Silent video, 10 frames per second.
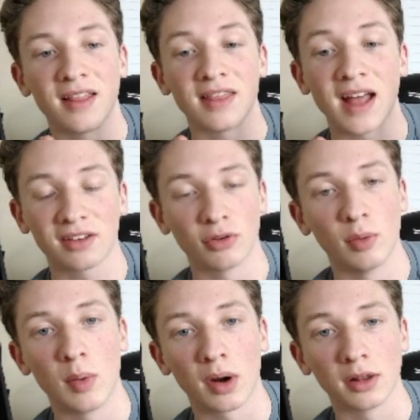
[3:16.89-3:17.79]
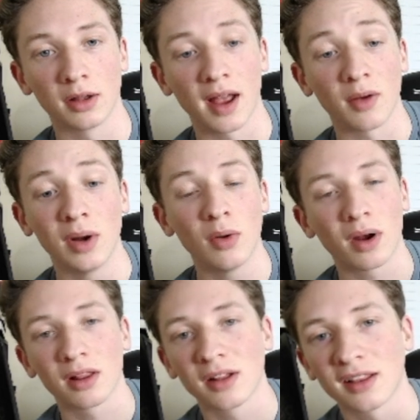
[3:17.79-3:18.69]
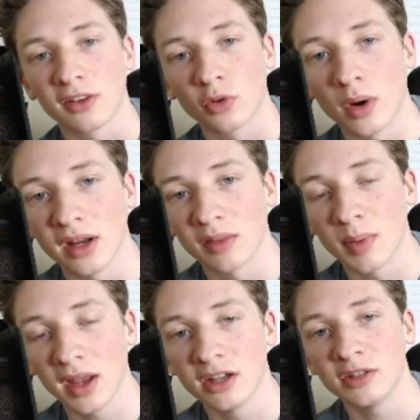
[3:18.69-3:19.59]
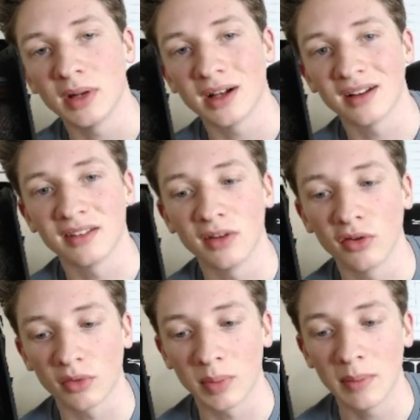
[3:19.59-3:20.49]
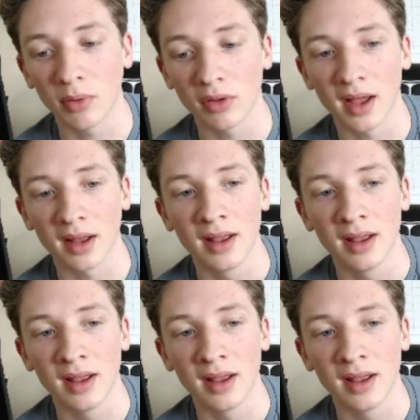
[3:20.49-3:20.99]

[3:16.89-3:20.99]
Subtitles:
That's who we want to look at. We don't want to look at the 20th page, because those are people that